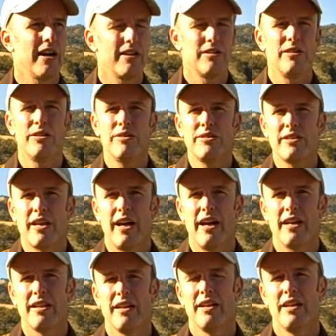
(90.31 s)
how to use
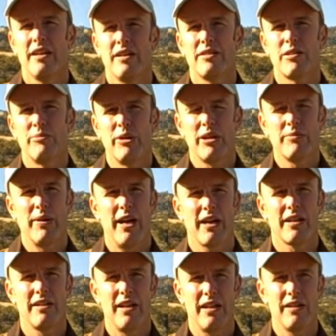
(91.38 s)
that to bring
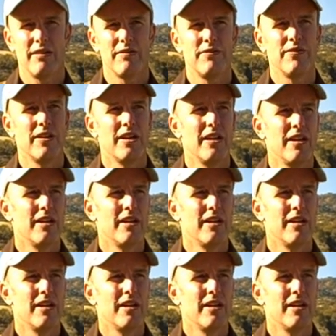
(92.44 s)
back native